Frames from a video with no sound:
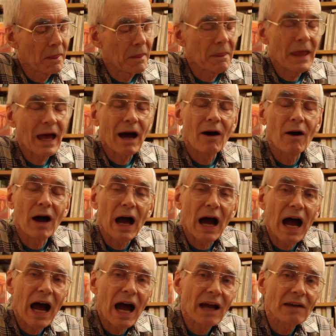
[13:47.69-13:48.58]
Now,
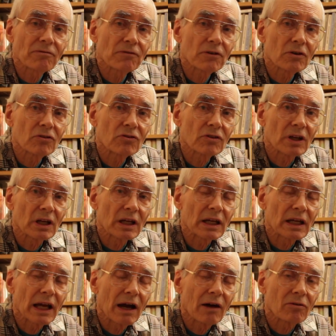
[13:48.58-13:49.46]
I first
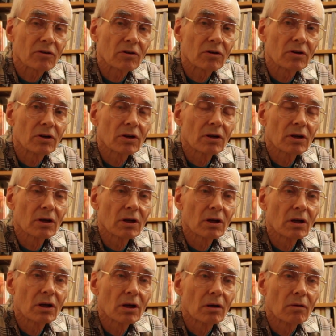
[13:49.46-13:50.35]
encountered
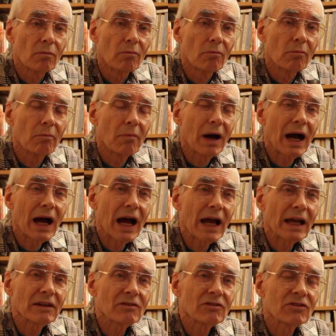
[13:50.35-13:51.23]

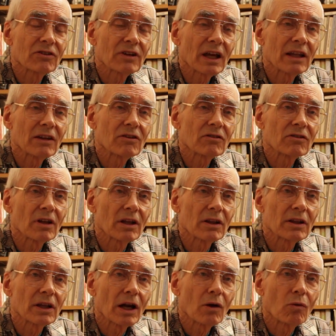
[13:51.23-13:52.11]
my sense
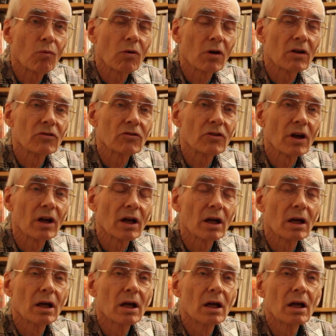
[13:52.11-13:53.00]
that there was a
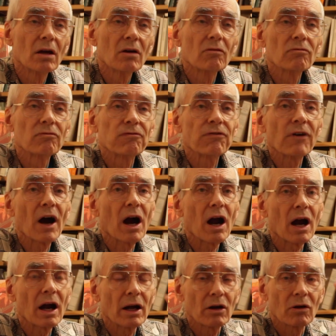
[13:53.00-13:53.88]

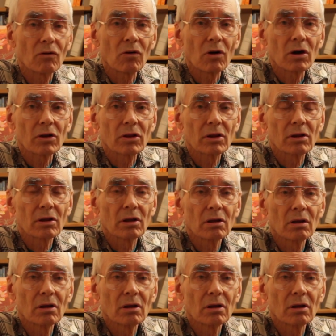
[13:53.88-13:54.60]
far north